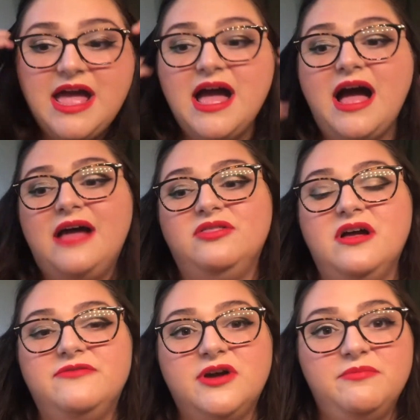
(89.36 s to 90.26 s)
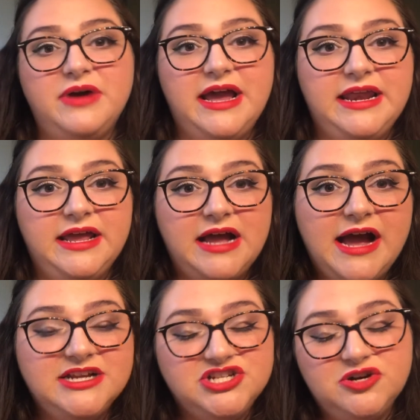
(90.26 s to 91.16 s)
I love combining
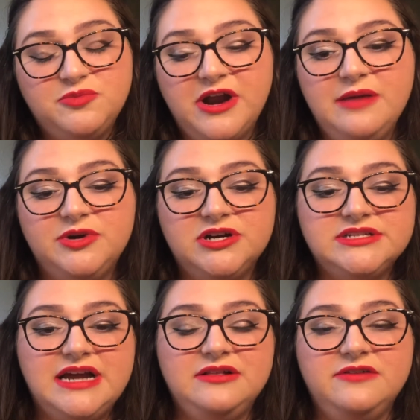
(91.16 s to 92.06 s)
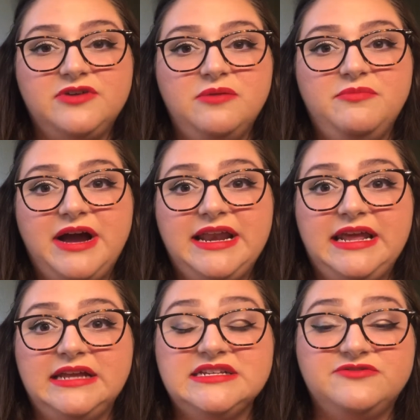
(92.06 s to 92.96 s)
eyeshadow primers. I love
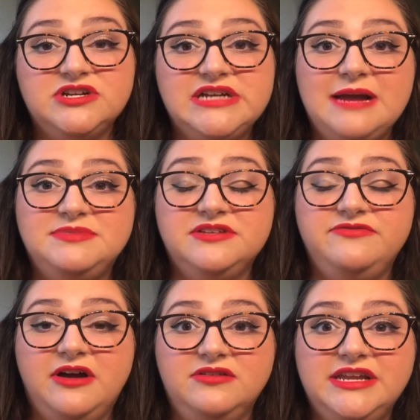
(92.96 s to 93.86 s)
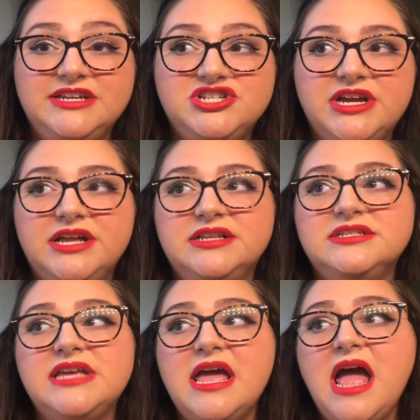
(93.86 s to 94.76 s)
combining different types of
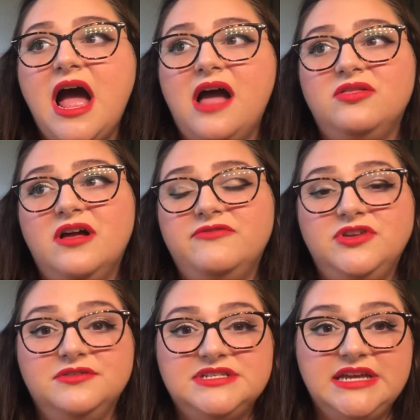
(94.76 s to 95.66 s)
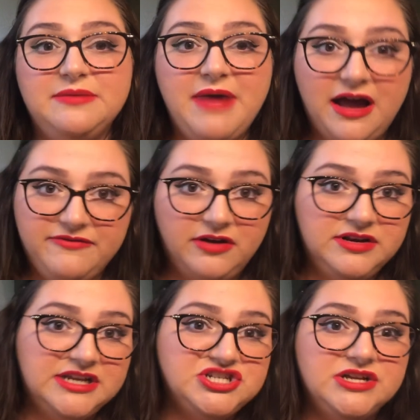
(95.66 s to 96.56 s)
foundations. I love using matte
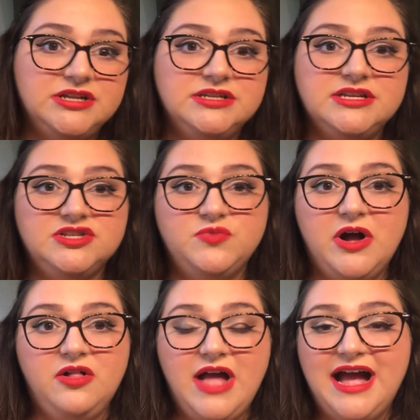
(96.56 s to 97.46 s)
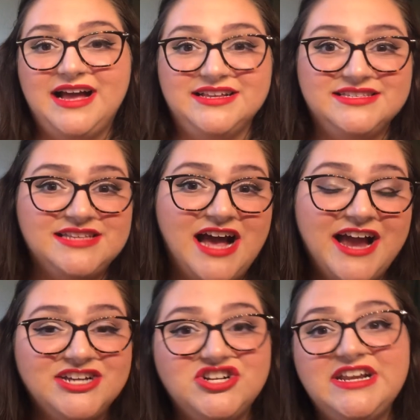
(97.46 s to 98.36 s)
foundations as well as
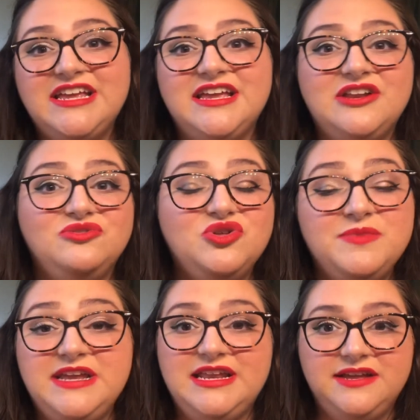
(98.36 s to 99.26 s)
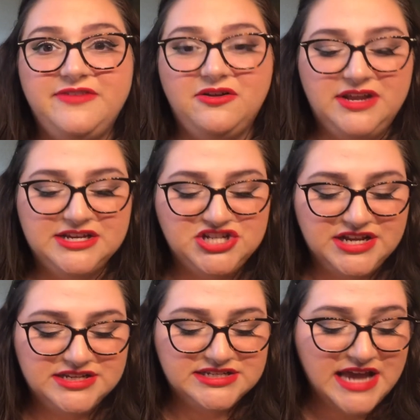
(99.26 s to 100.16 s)
hydrating and illuminating
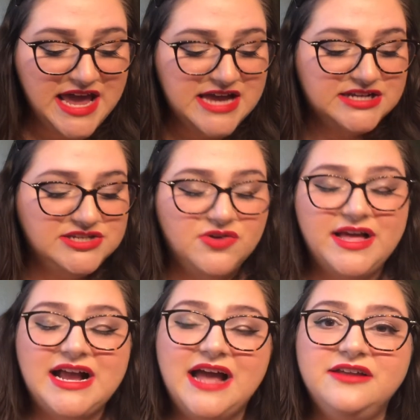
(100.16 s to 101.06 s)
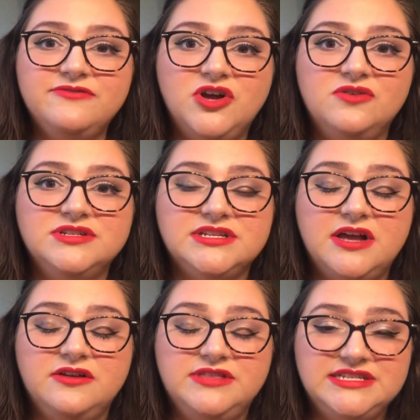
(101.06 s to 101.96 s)
foundations. So that kind of goes
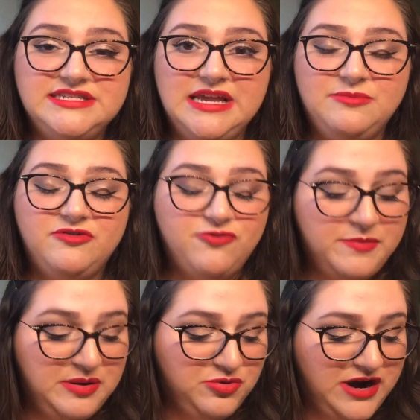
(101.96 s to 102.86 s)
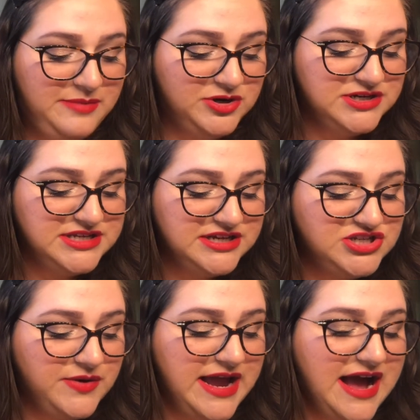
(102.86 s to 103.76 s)
the same for my primers. So
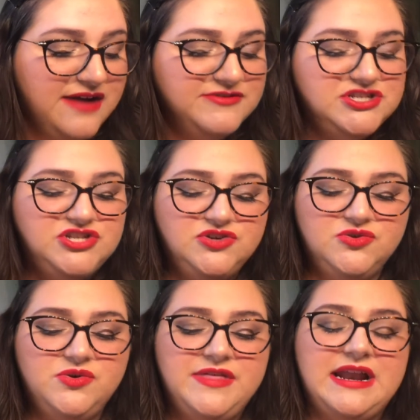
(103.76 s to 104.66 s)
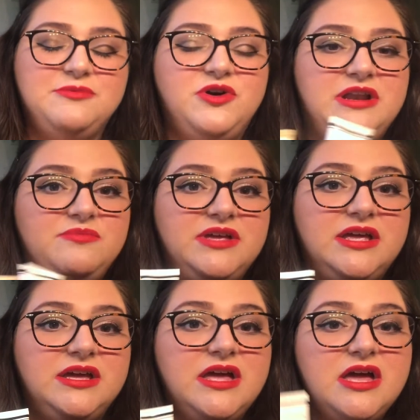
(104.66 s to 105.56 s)
I have two that I'm going to
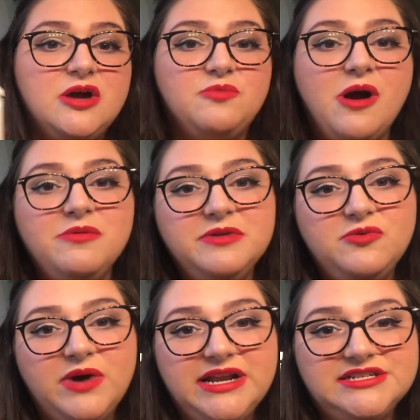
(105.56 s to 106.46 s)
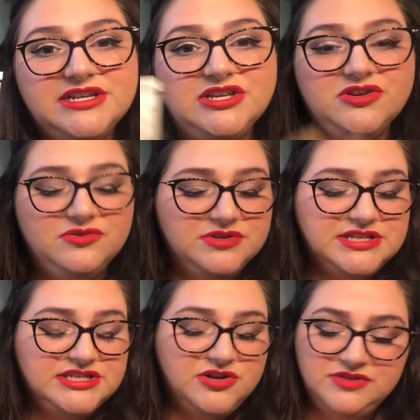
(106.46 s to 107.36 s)
be probably wanting to use.
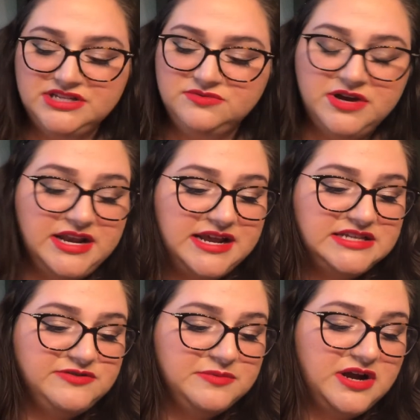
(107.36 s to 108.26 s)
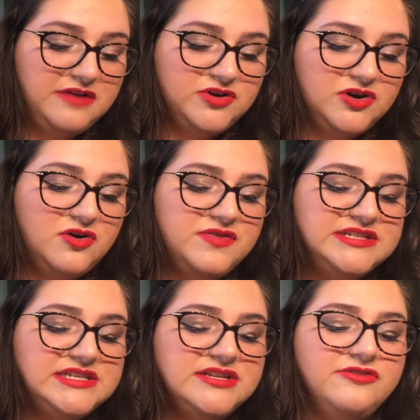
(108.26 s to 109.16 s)
So this one is from CoverGirl. This
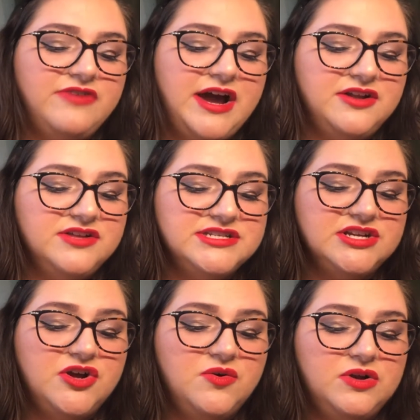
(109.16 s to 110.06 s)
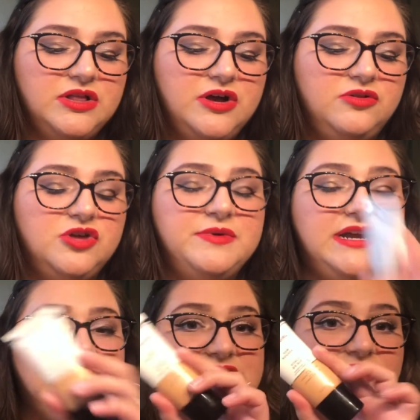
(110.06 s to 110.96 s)
is their Vitalist Go Glow
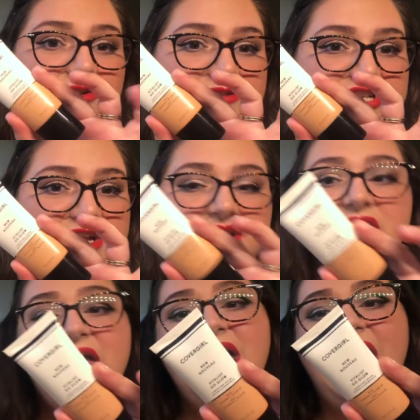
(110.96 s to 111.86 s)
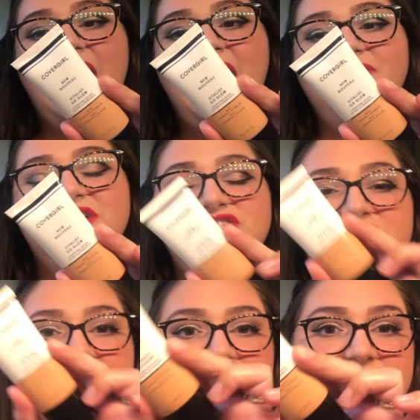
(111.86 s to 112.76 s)
Luminizing Lotion. I have the
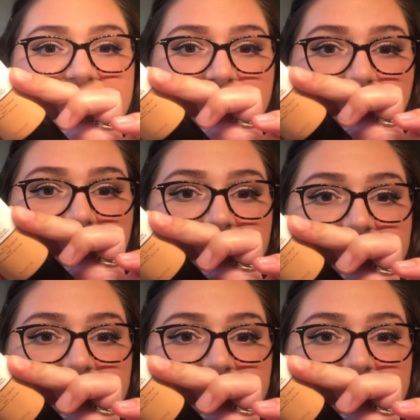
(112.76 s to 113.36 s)
shade Daybreak.